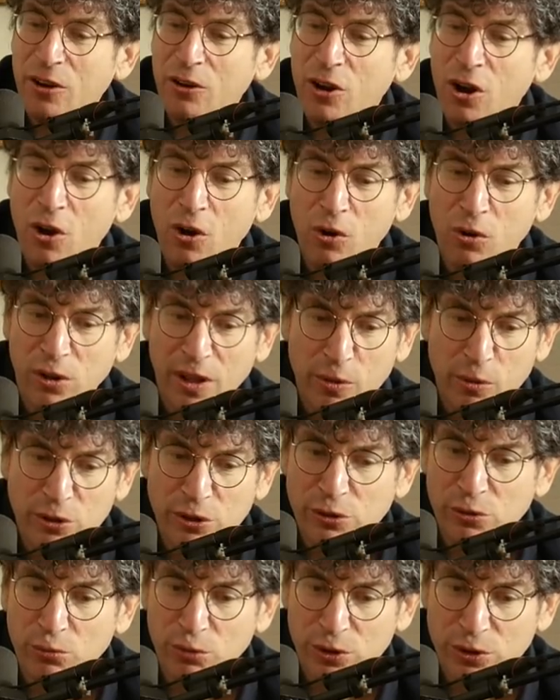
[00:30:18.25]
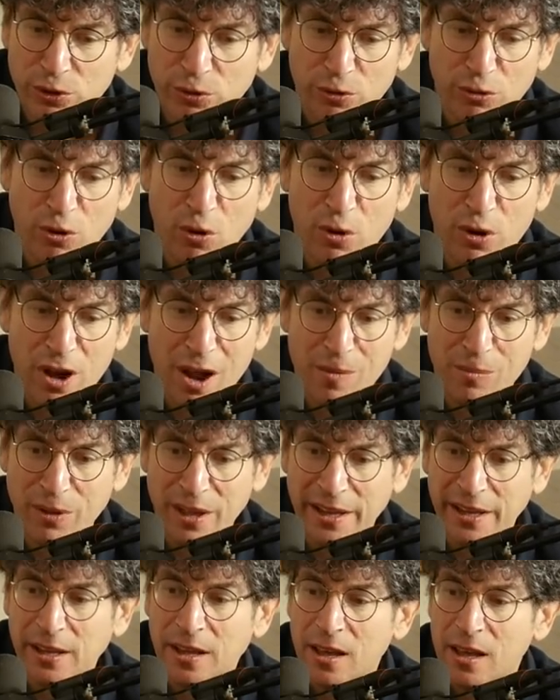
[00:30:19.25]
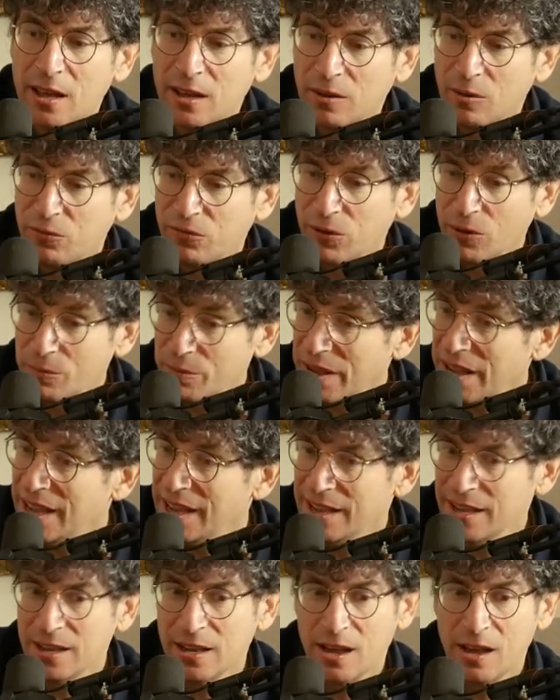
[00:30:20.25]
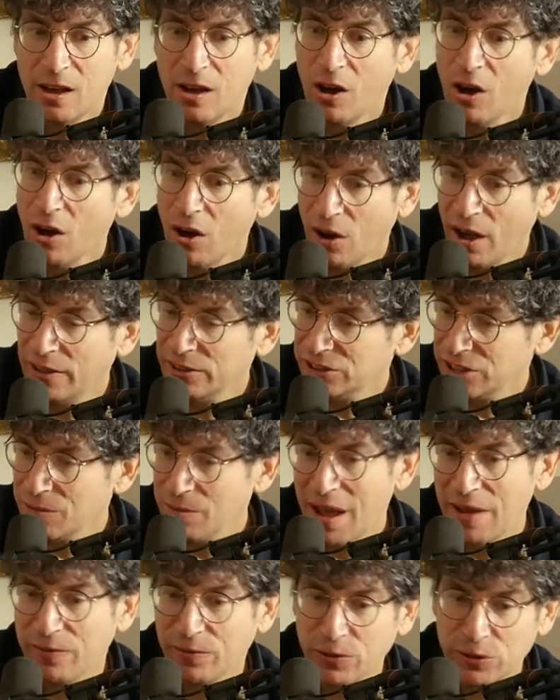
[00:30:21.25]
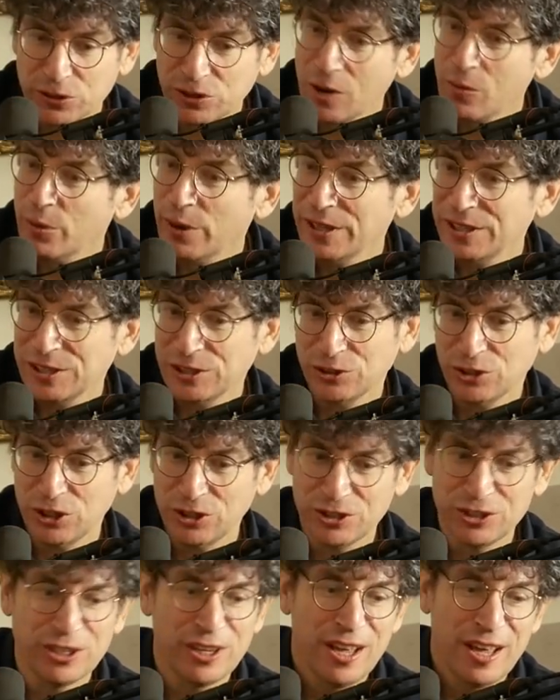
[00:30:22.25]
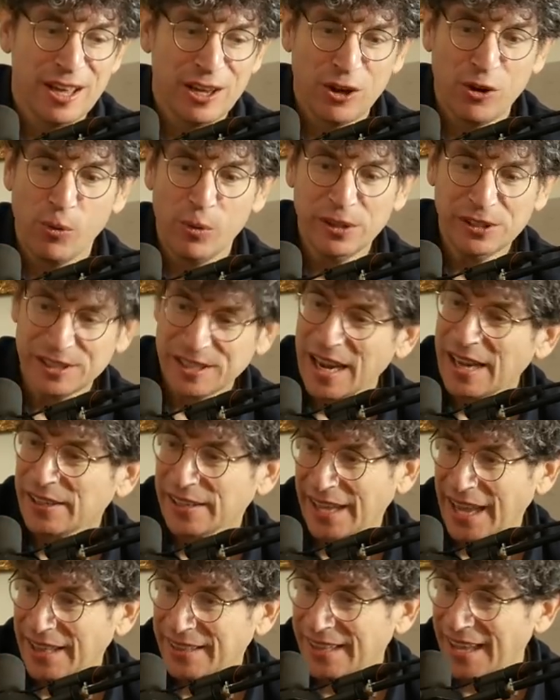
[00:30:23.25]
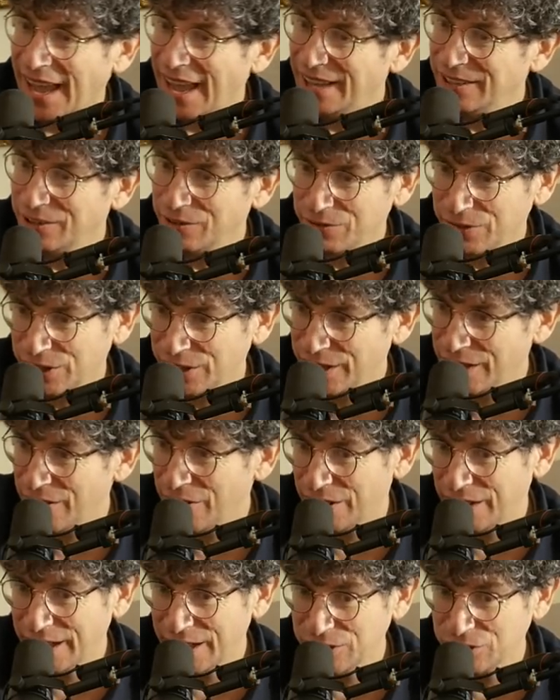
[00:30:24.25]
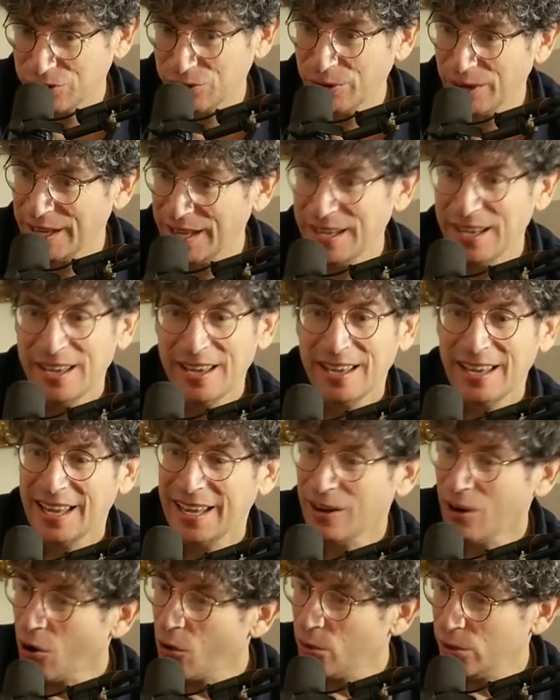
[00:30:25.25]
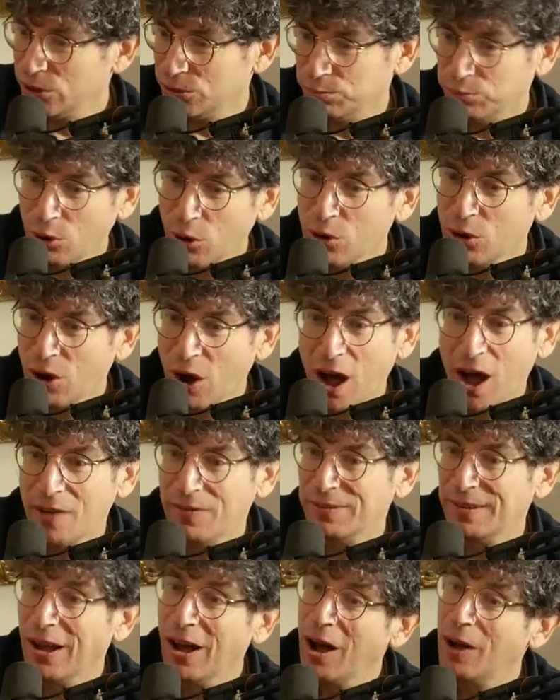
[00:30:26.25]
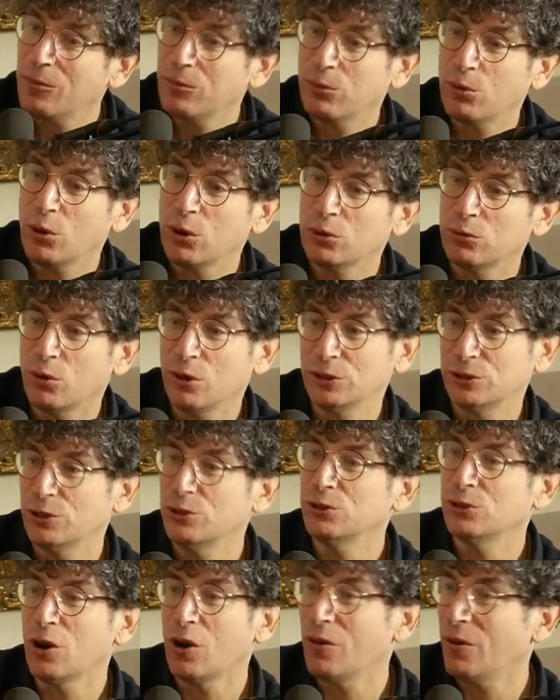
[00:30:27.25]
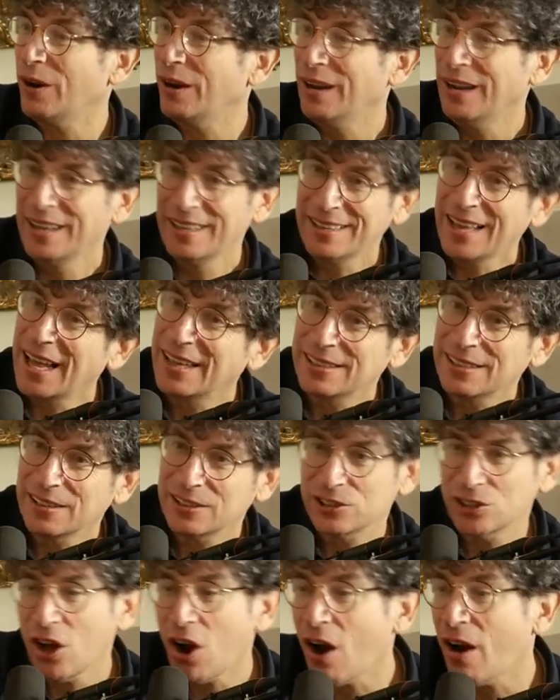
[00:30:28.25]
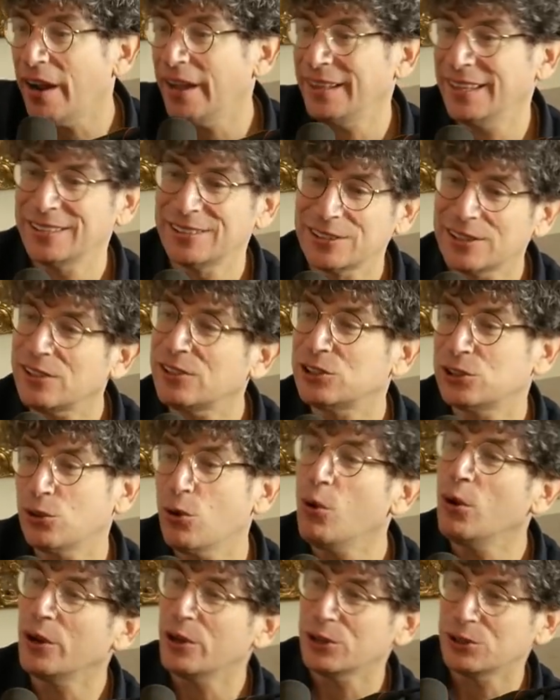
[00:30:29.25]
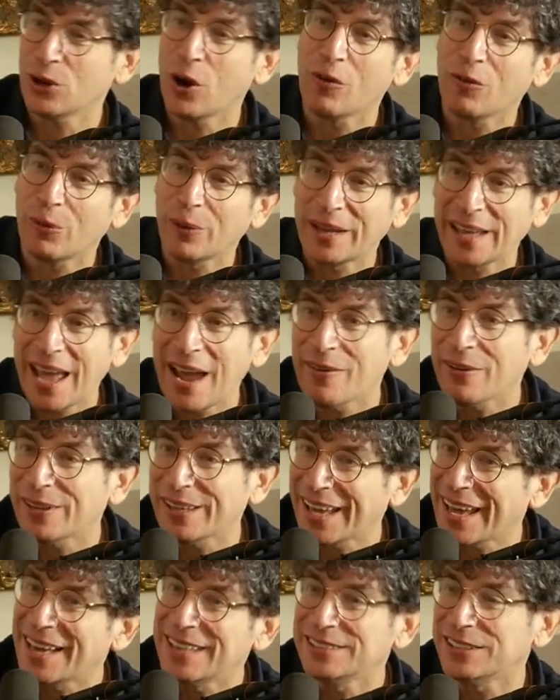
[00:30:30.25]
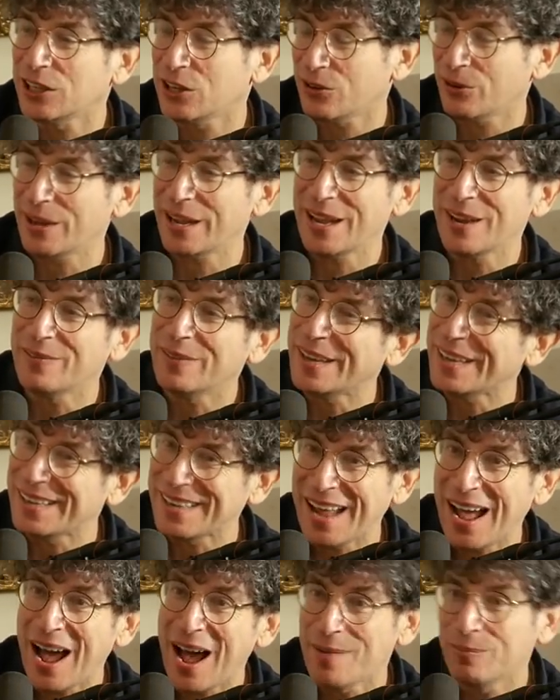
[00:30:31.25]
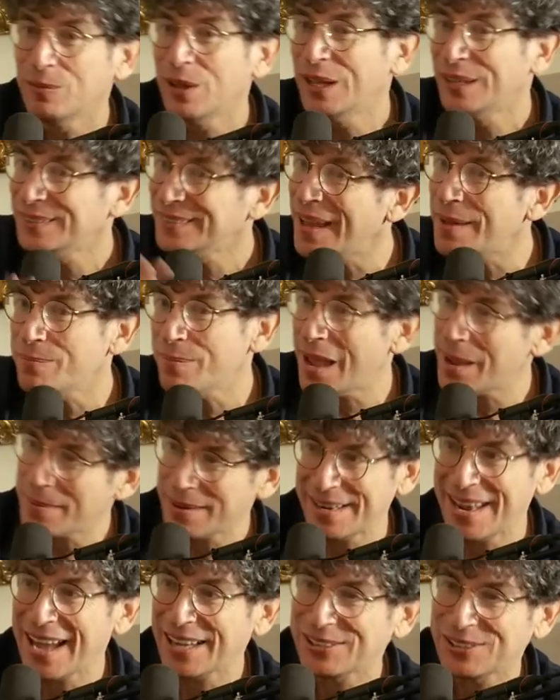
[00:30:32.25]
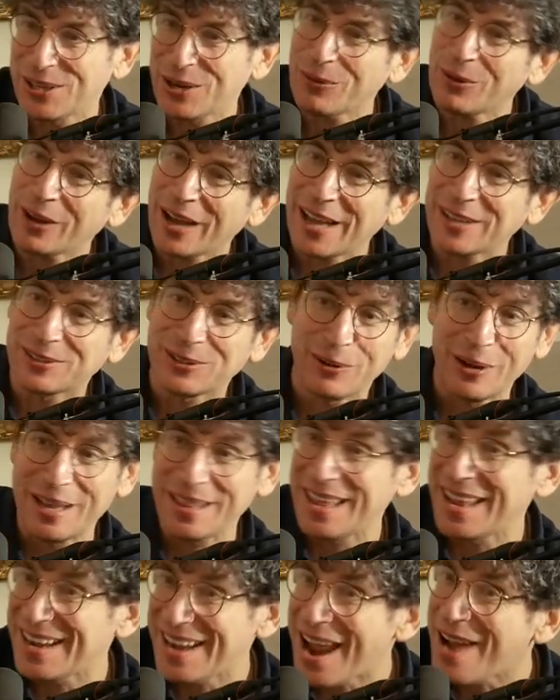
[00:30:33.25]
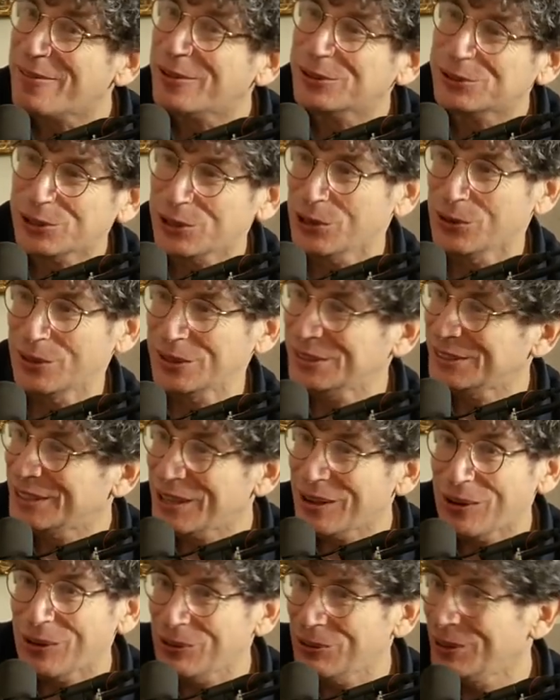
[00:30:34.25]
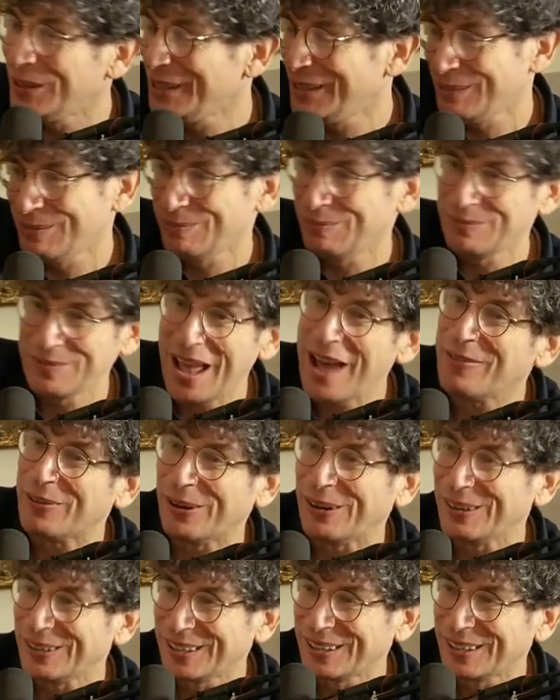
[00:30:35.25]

don't know. Like when you when you were growing up, like for me, uh, for some reason, just coincidentally, at the end of the year in history, it always broke off. Up, oh, World War II's over. That sorry, this school year's over. We can't right. really get into Korea and Vietnam. Right. maybe next year we'll get to it. Right. They never do until yeah, never.